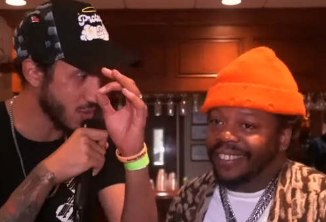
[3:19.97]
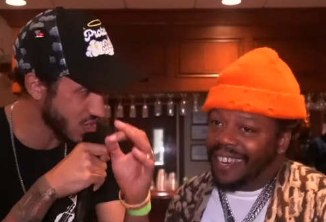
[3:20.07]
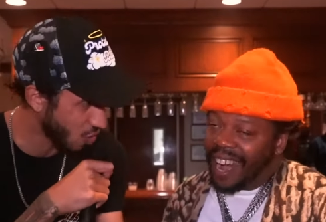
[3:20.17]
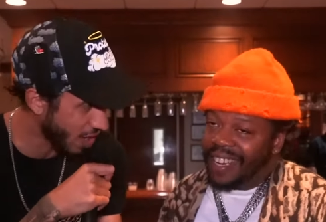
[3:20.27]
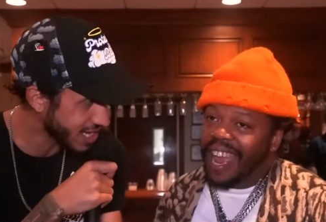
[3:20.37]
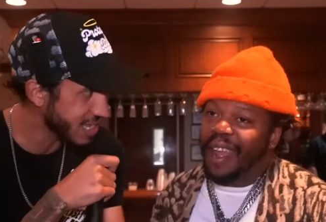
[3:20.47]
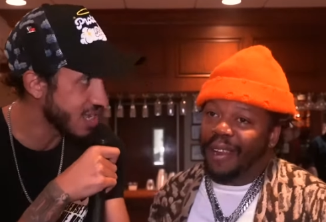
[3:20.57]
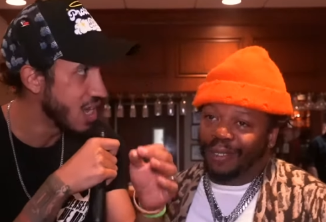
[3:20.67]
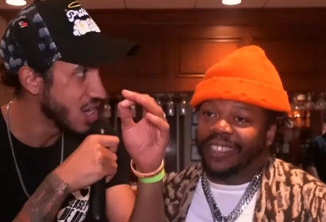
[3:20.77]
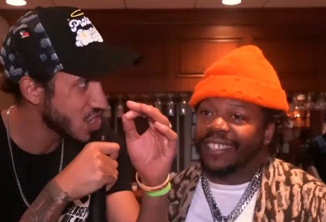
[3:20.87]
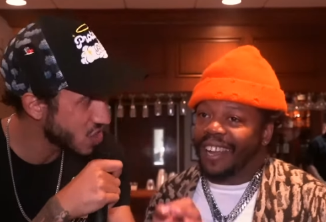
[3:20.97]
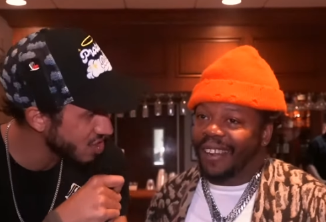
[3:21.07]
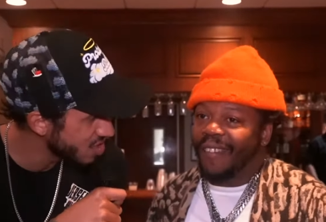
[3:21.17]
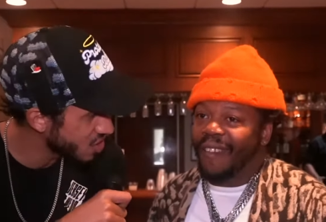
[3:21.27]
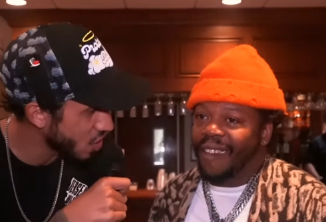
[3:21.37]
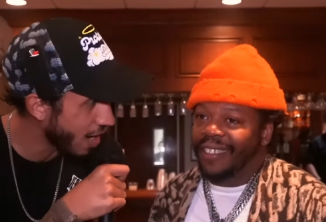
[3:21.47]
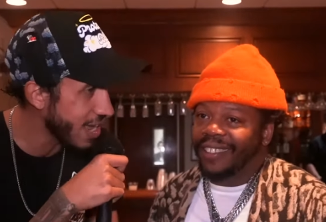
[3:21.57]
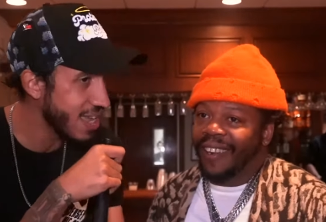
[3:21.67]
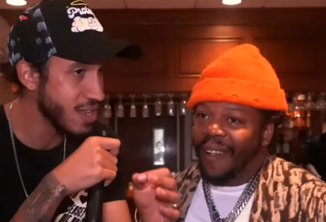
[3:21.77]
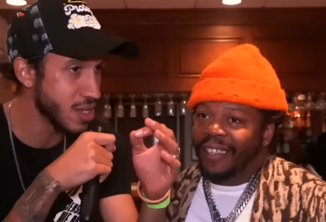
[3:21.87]
Speaker 1: was crazy.
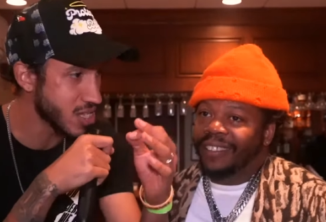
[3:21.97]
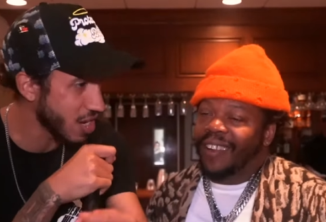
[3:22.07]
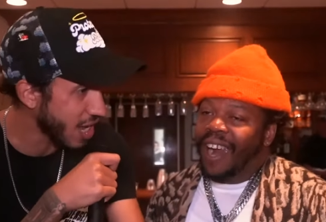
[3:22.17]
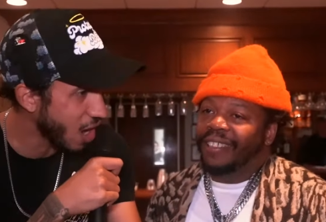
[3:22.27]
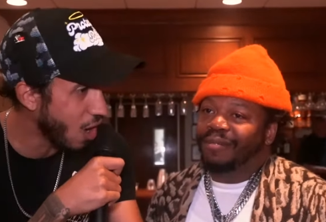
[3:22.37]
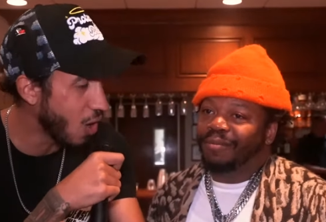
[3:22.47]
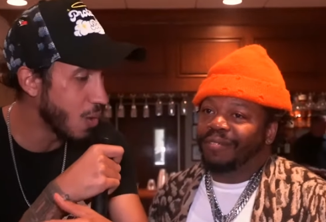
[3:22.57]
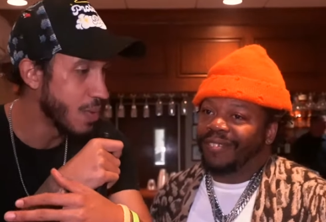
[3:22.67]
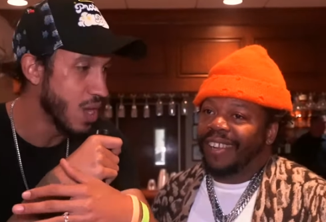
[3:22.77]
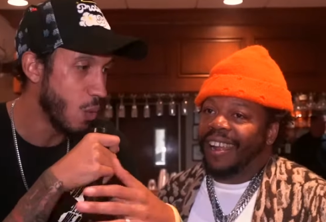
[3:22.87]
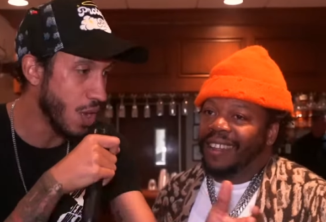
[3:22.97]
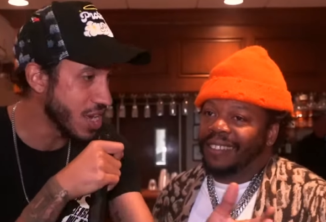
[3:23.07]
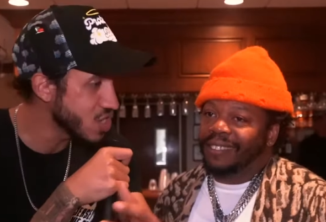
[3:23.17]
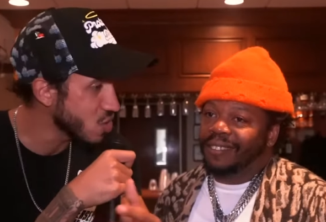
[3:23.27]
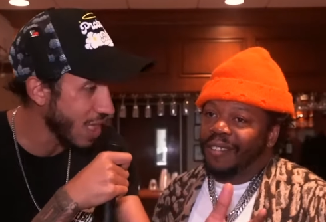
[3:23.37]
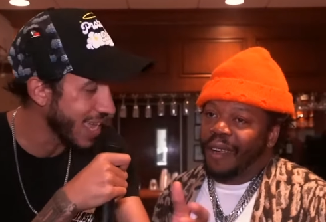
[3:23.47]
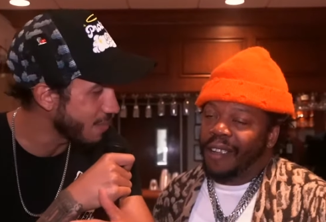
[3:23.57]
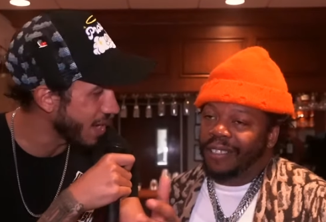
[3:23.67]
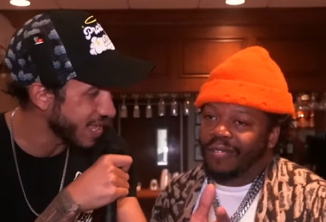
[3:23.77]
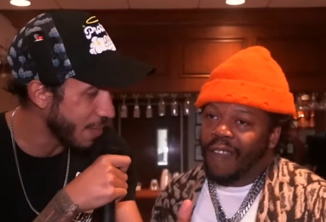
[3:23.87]
Trenton took it home. What did you like
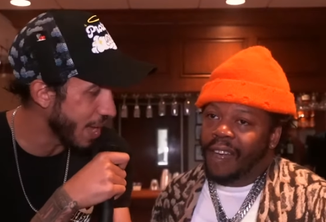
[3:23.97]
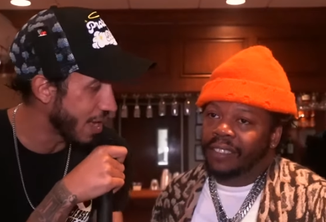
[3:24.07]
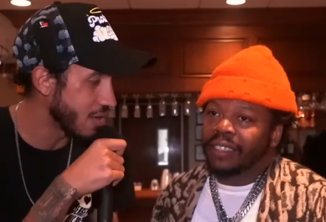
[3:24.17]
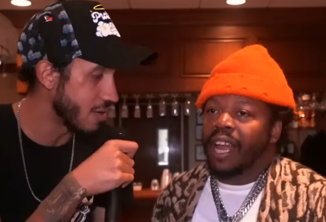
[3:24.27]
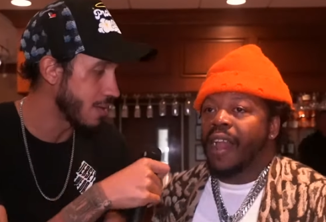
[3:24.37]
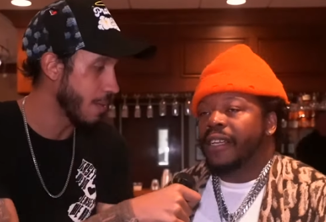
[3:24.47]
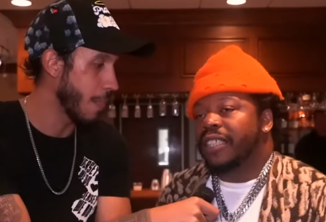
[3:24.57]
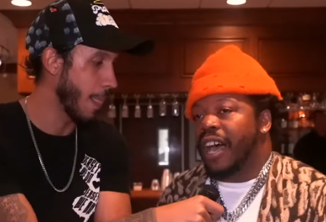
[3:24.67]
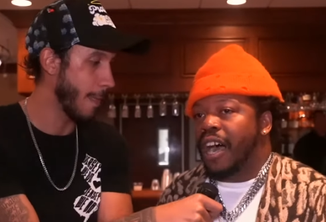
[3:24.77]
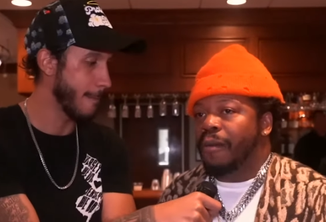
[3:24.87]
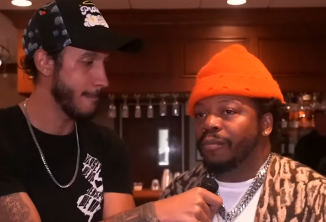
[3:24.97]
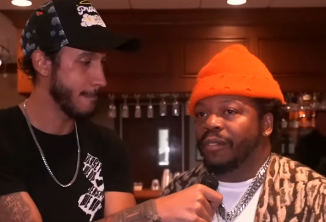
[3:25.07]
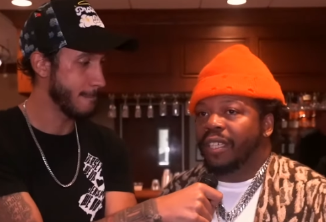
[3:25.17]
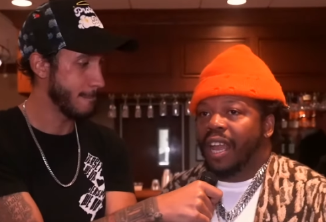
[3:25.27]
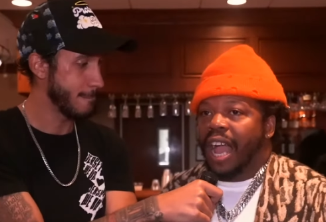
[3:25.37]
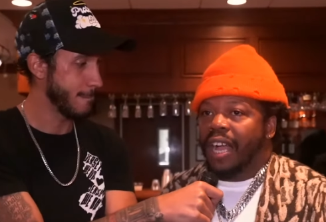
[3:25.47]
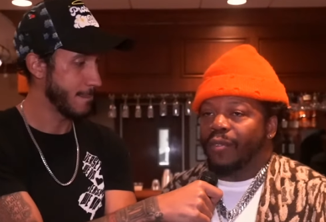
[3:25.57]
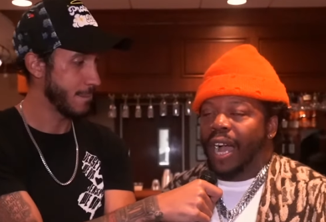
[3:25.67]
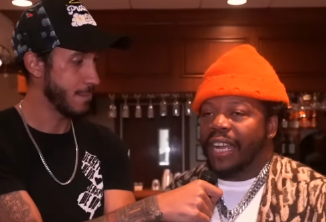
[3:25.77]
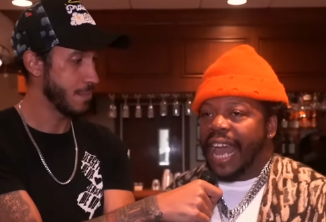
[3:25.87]
about that battle?
Speaker 2: Um,
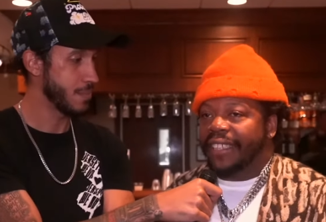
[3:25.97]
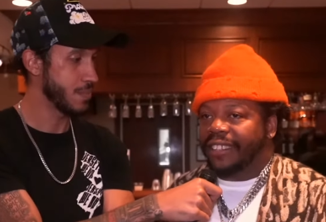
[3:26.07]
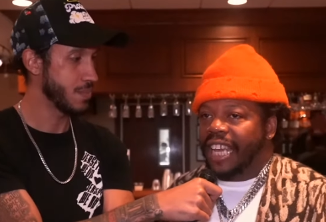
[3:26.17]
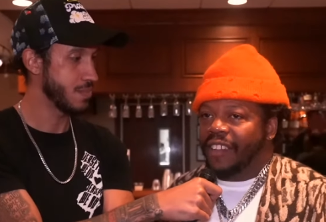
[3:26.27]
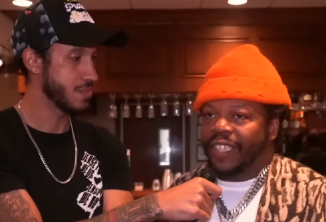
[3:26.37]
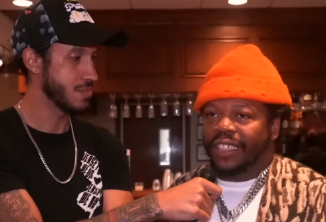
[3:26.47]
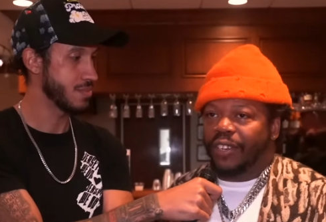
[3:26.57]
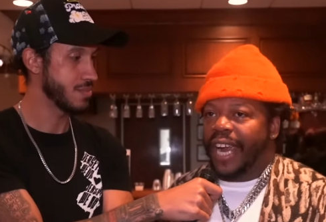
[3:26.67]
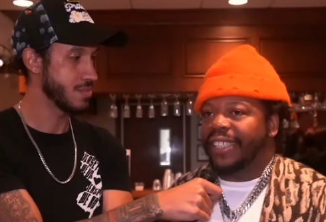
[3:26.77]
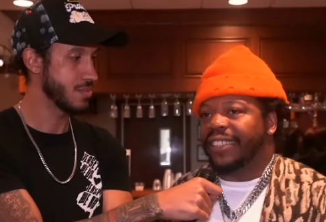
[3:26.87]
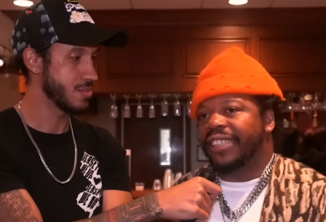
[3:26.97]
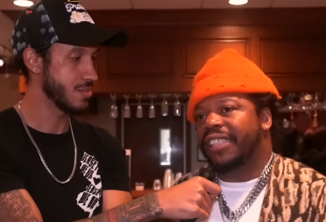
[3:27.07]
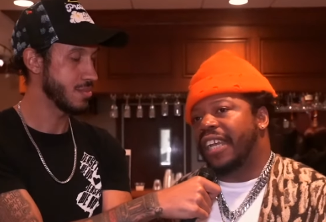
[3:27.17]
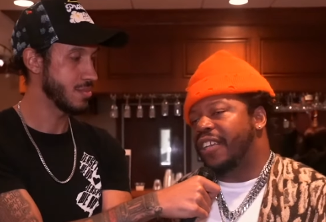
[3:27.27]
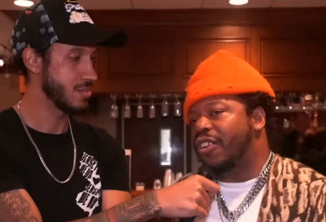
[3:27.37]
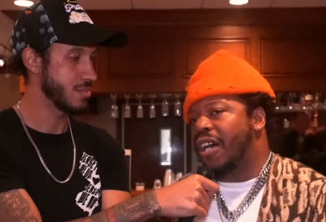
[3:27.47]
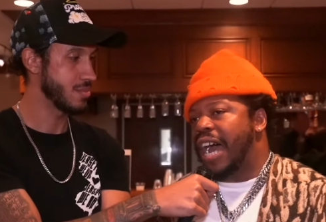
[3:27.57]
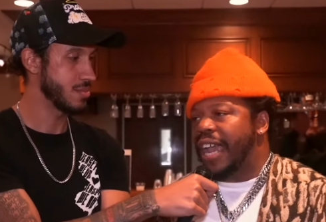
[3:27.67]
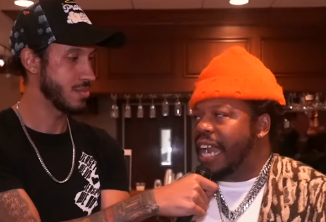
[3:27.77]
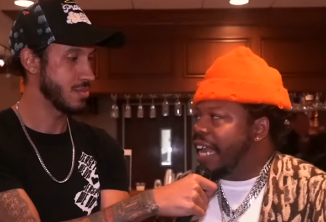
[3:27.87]
well, I like Seth, he crazy, and you know,
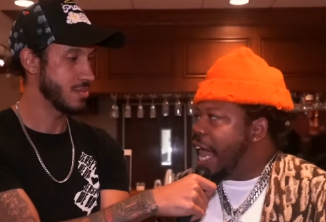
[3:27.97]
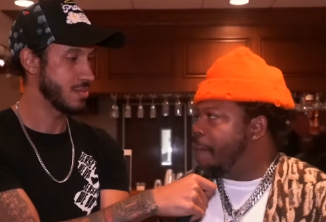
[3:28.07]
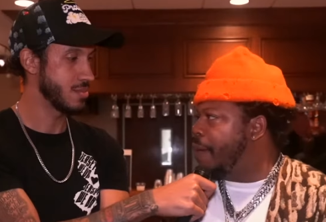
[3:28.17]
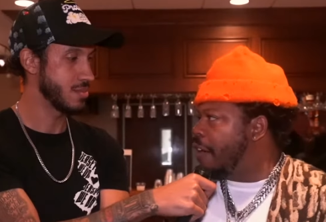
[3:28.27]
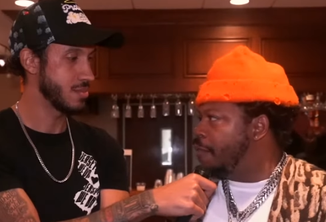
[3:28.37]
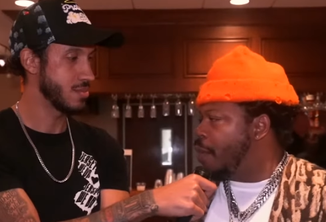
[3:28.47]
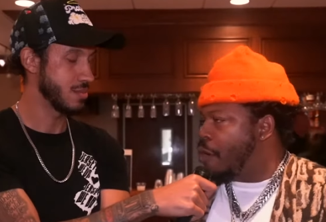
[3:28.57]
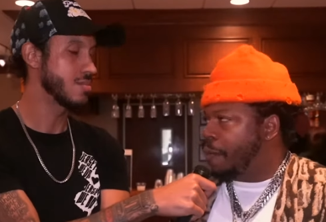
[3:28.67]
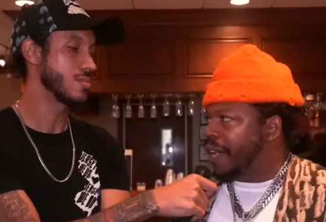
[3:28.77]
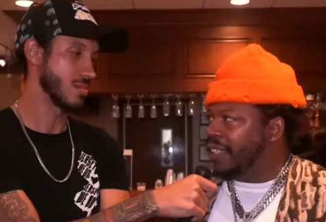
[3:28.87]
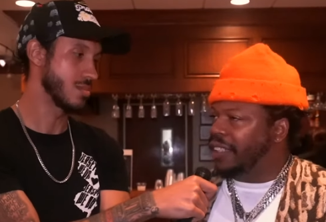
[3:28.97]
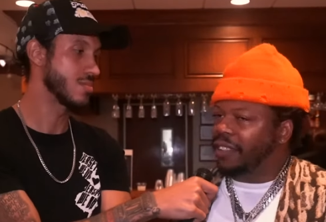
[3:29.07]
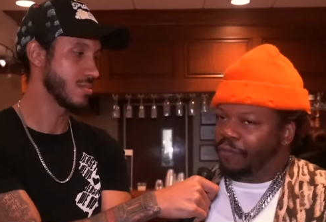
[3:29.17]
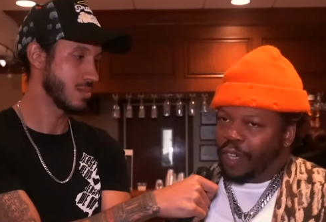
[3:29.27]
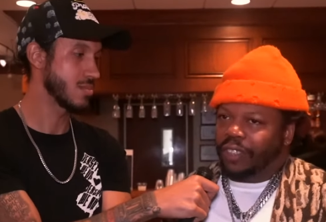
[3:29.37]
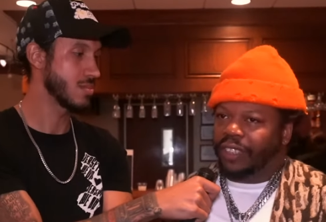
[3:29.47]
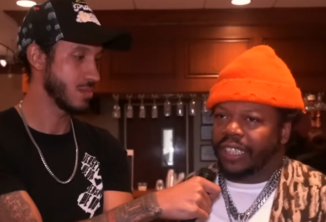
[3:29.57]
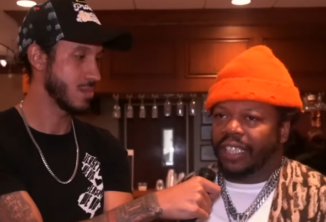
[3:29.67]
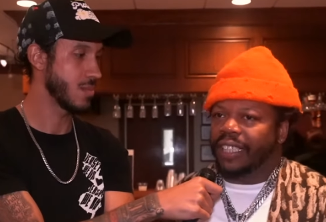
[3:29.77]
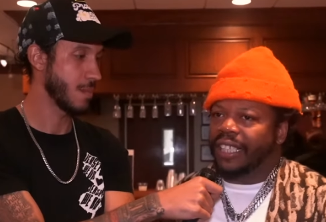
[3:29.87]
and I like Poe Brothers
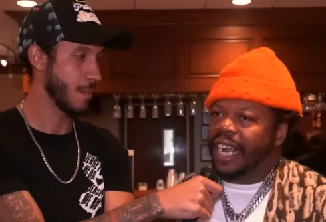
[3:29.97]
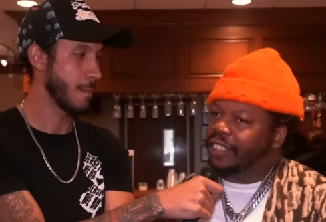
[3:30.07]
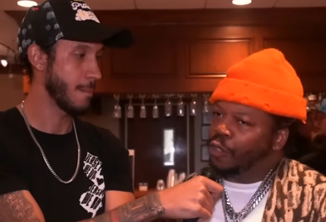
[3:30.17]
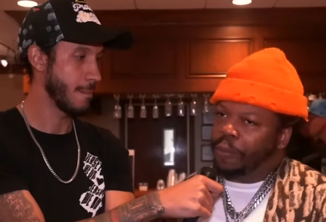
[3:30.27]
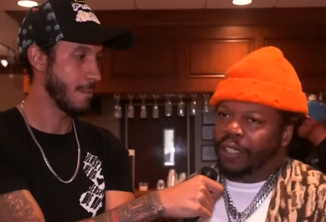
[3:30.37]
versatility. They super